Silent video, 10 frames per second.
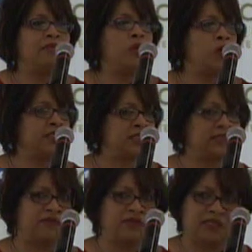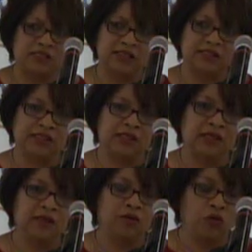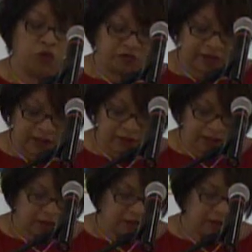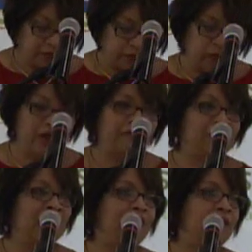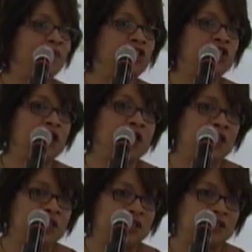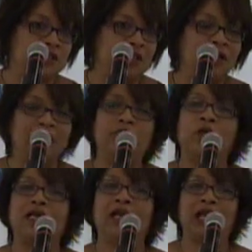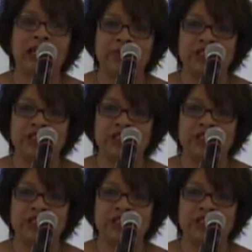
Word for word: Most of us overlook the role of climate change and that what climate